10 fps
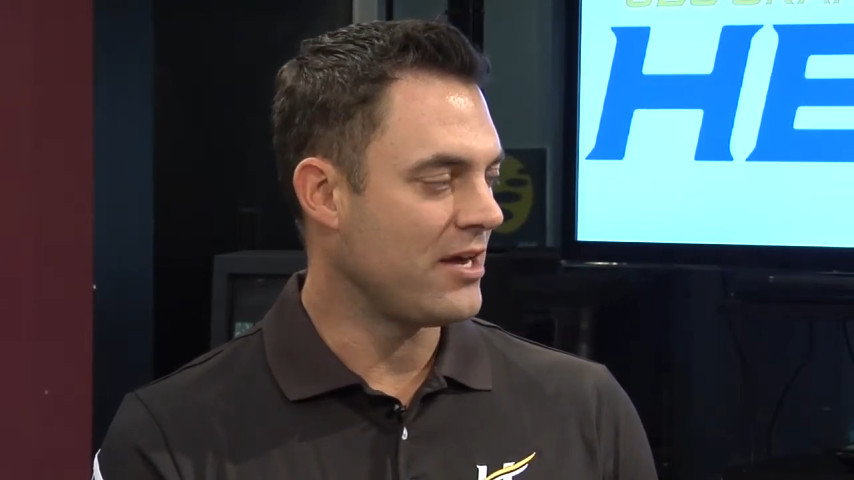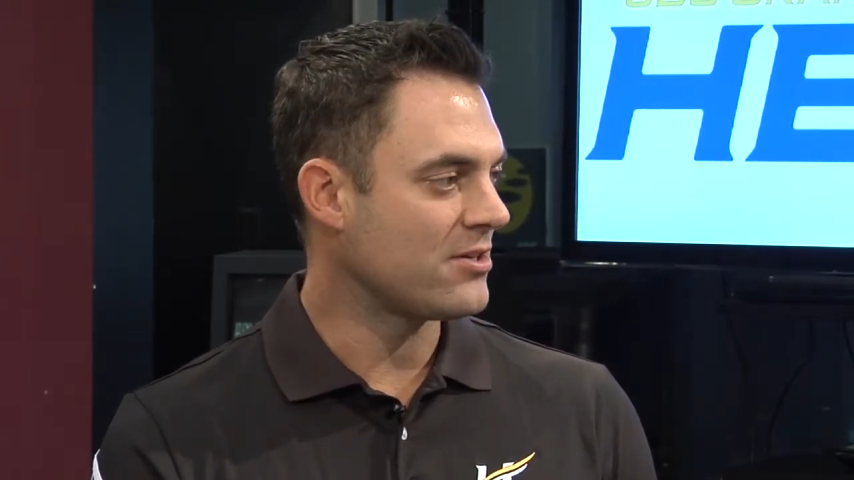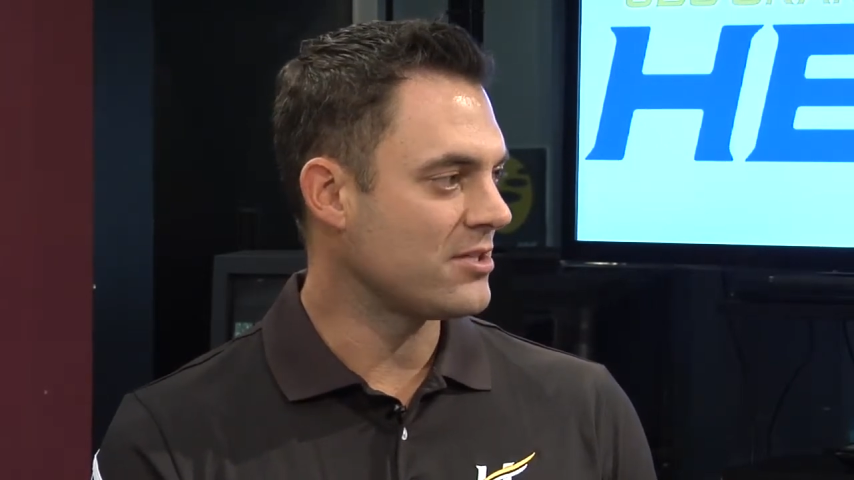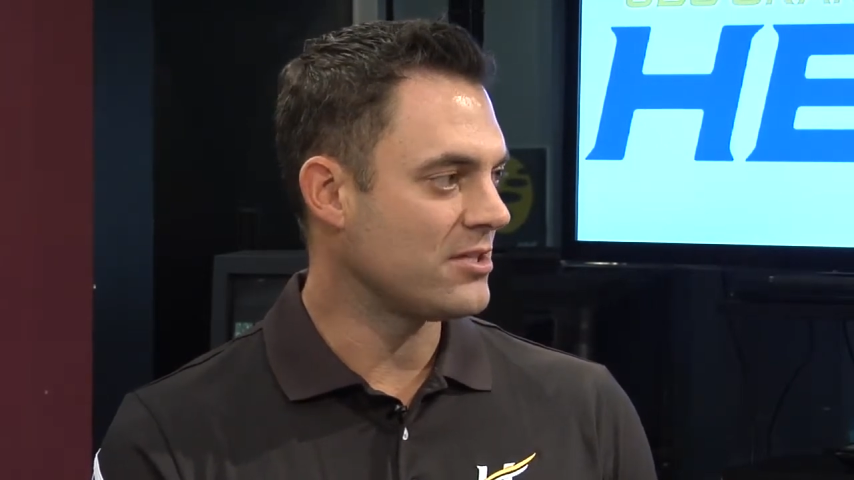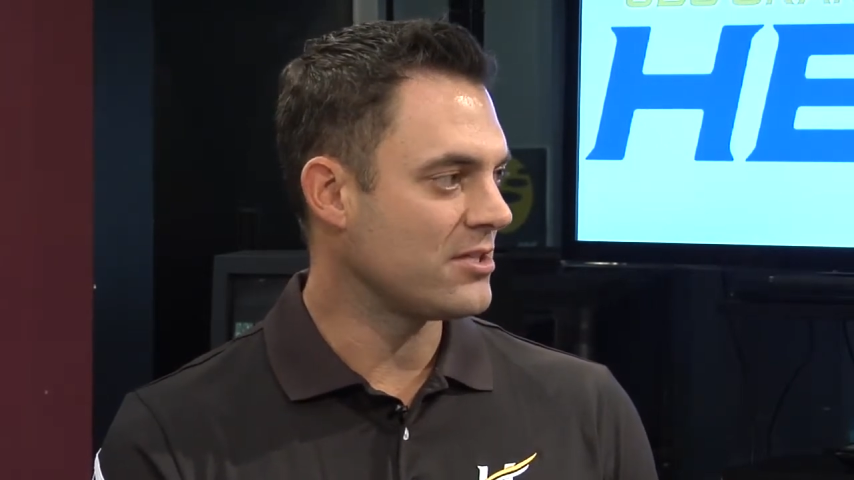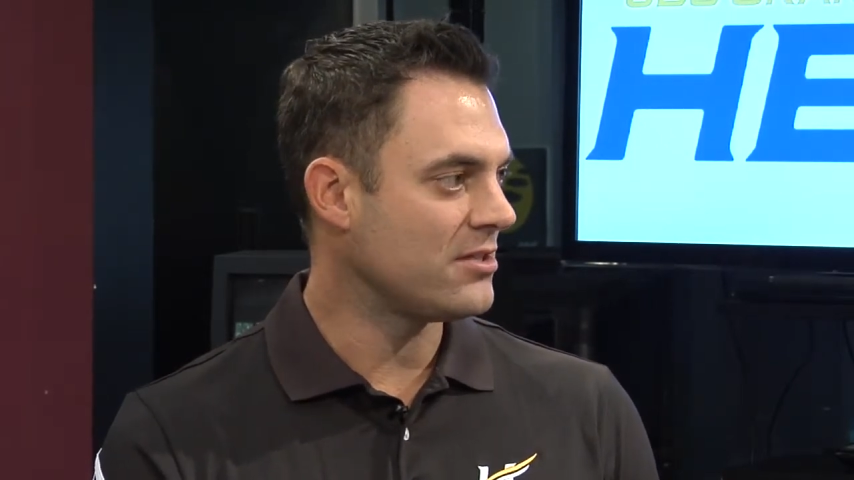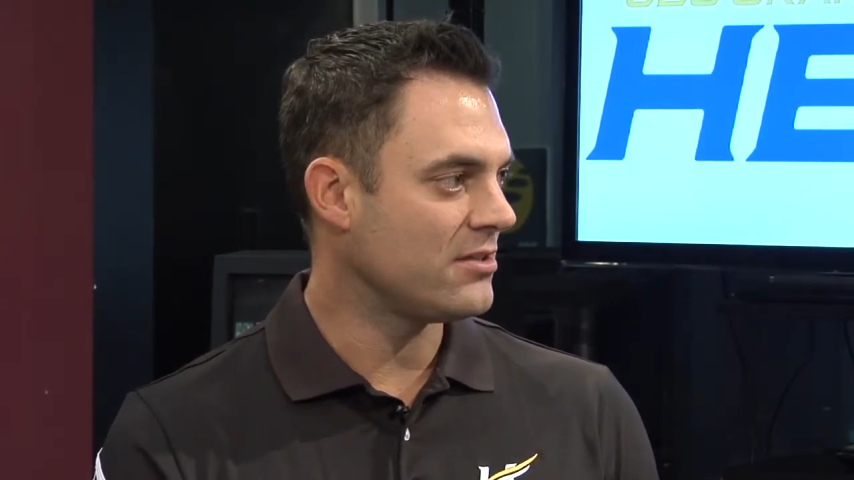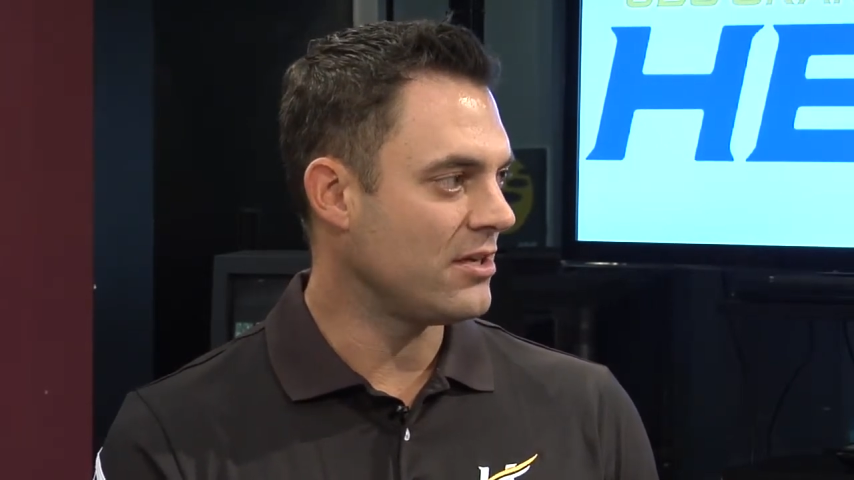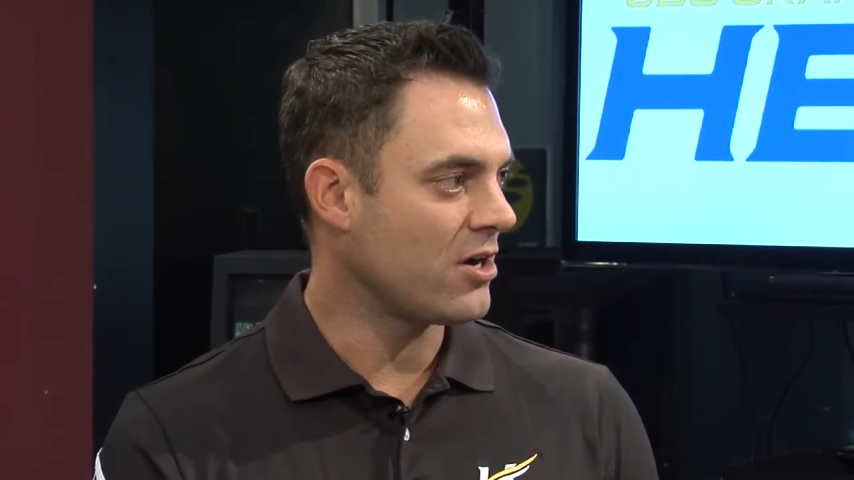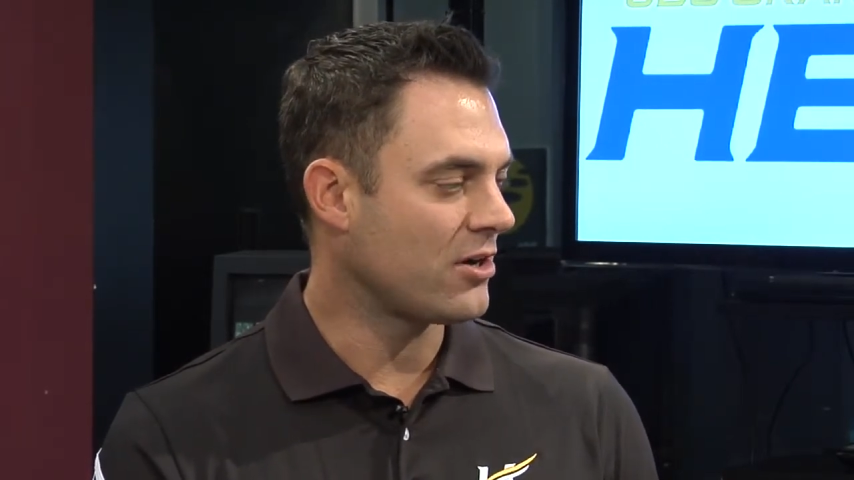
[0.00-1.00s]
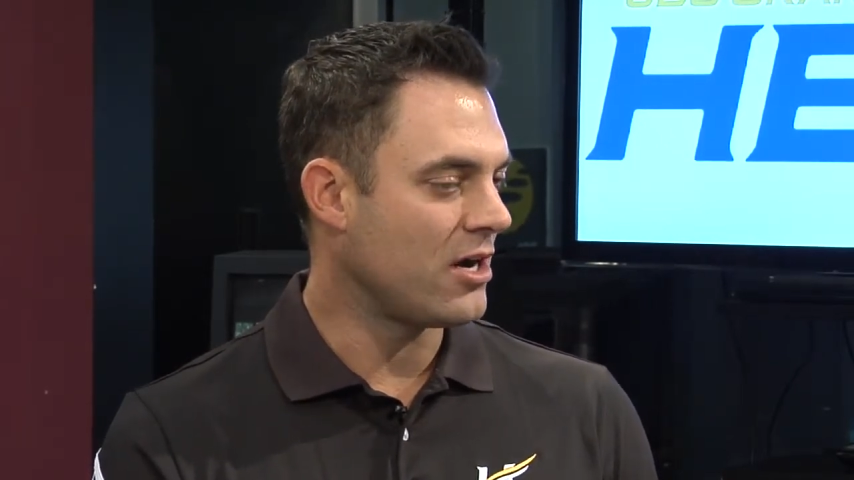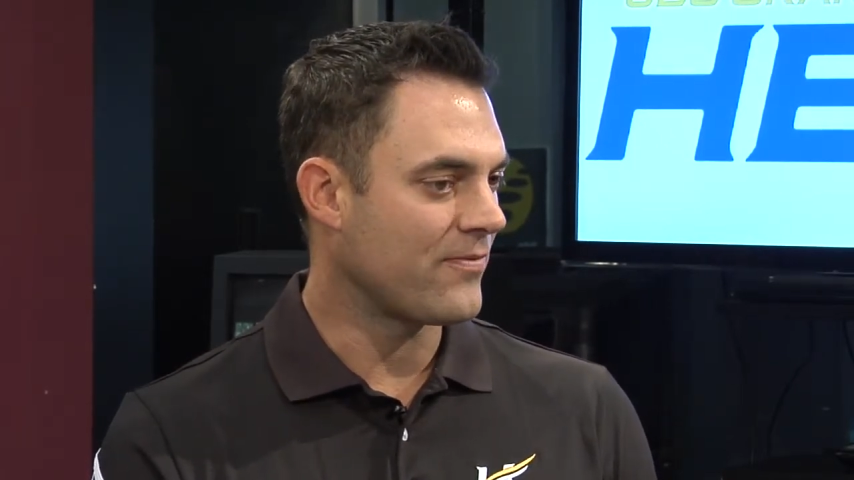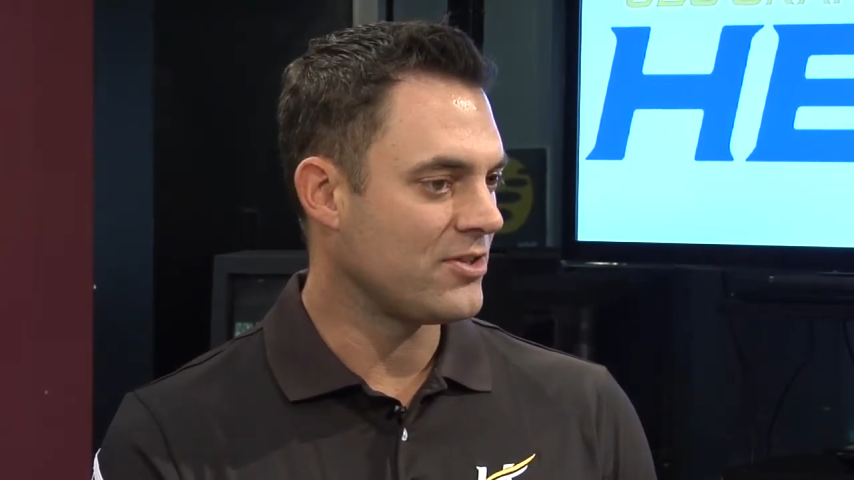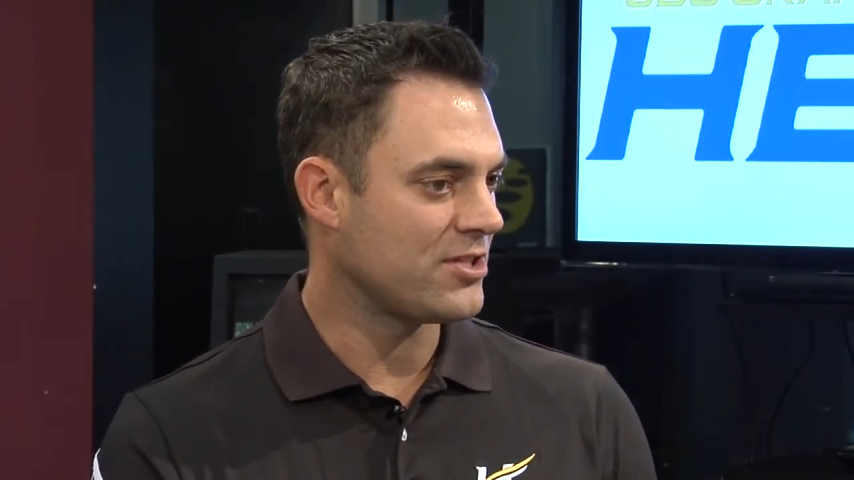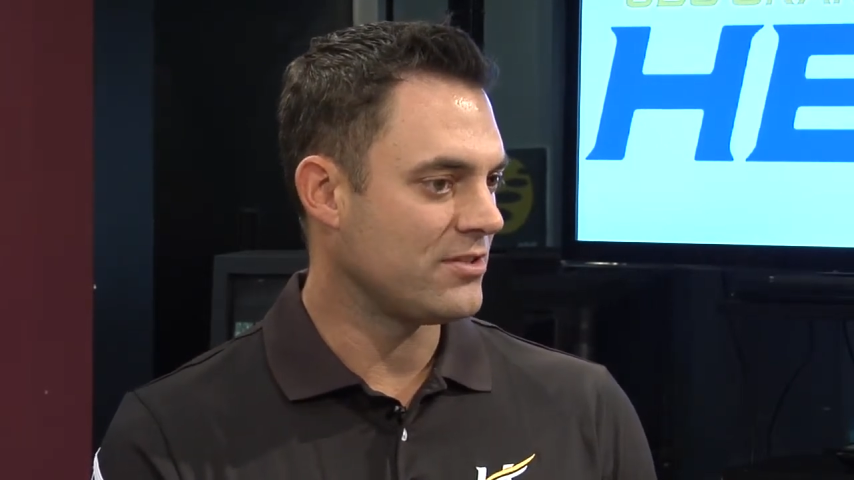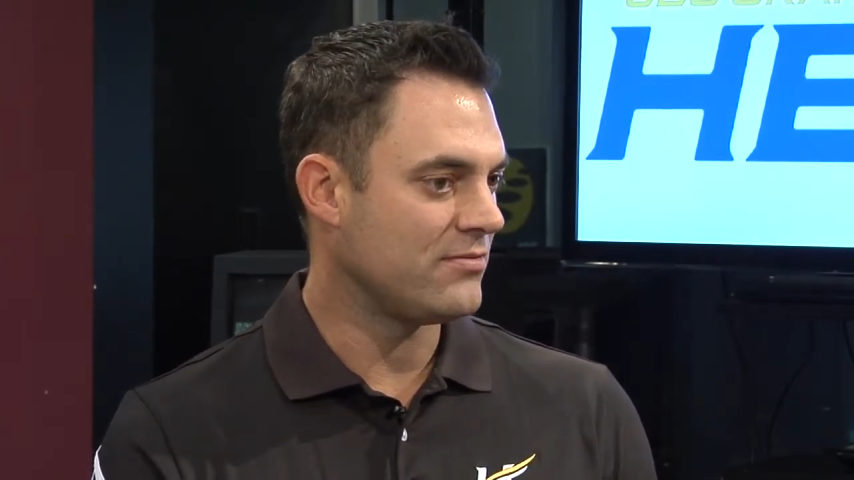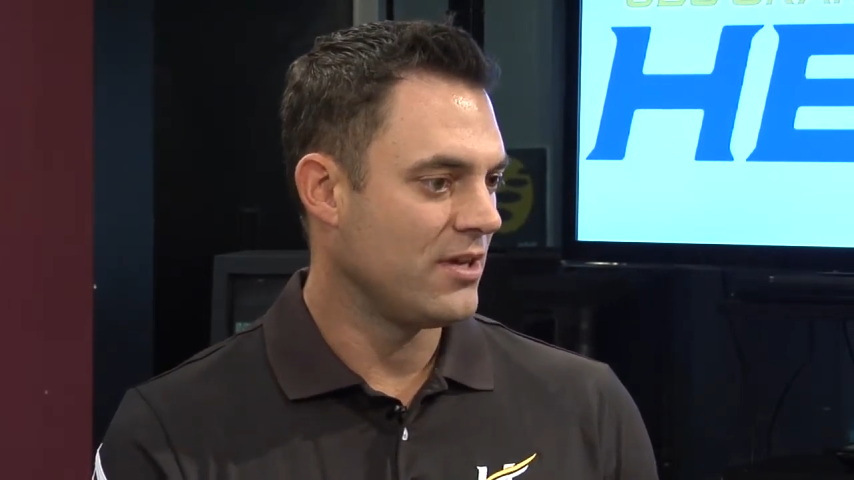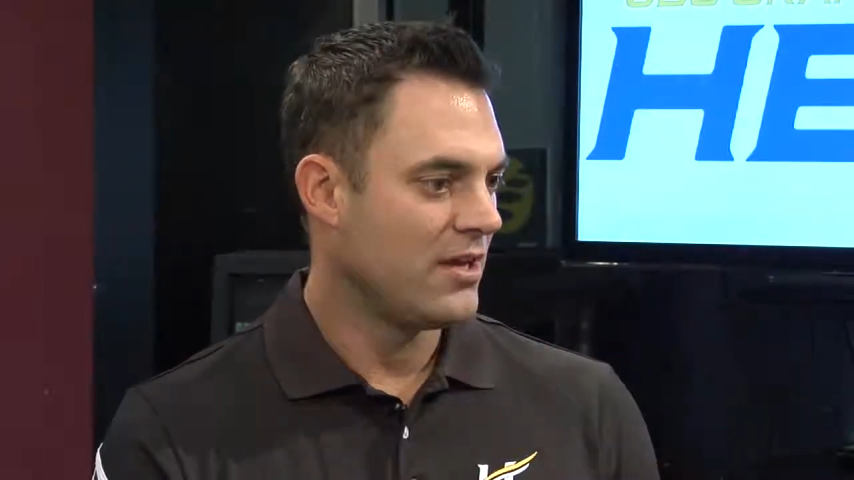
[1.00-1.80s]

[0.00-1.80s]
else is in our conference, and